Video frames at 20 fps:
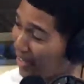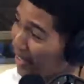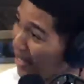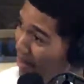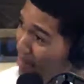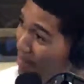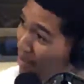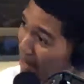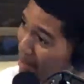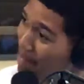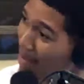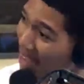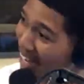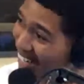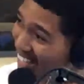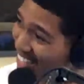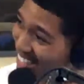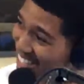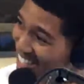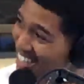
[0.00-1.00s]

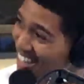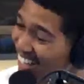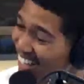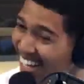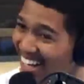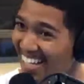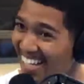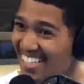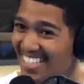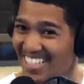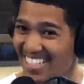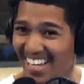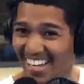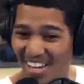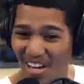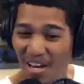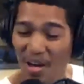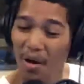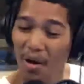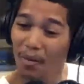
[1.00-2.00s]
cameraman instead and say,
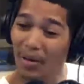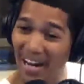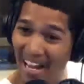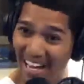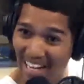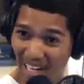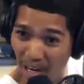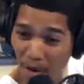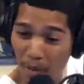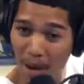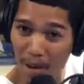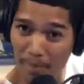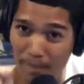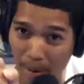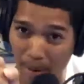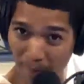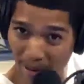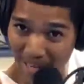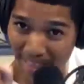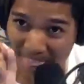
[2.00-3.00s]
when I grow up,
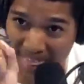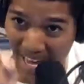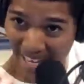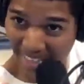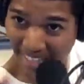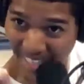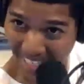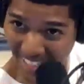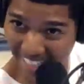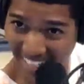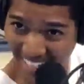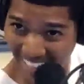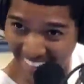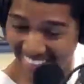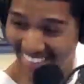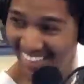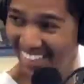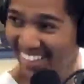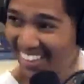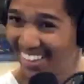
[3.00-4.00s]
I want that haircut.
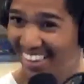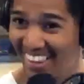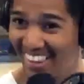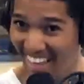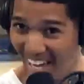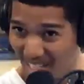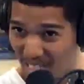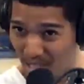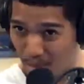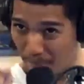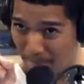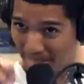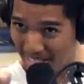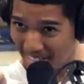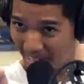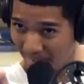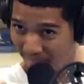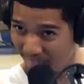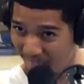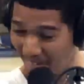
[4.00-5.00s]
That
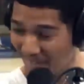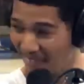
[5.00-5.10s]
specific